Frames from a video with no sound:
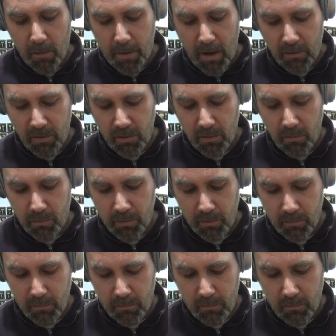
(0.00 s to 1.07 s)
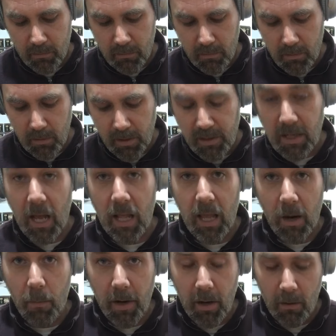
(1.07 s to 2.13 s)
about tools. At least not like
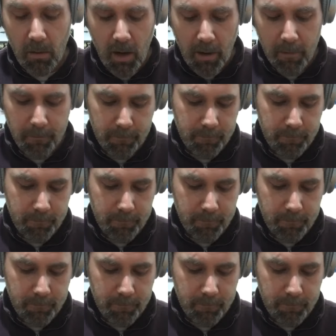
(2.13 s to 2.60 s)
we do, right?